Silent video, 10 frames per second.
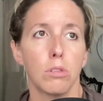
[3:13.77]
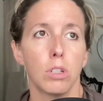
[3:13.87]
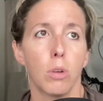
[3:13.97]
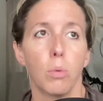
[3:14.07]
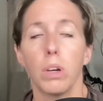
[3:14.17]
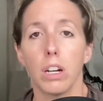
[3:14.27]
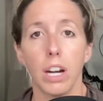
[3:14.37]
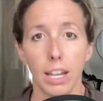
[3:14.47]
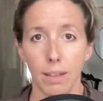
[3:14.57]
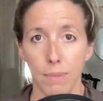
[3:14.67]
what your
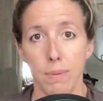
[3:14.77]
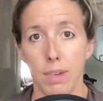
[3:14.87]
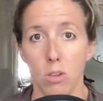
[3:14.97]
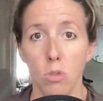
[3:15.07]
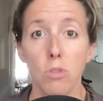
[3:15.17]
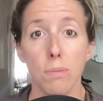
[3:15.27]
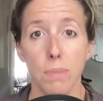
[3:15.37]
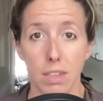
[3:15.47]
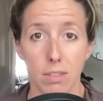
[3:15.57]
height maybe used to be?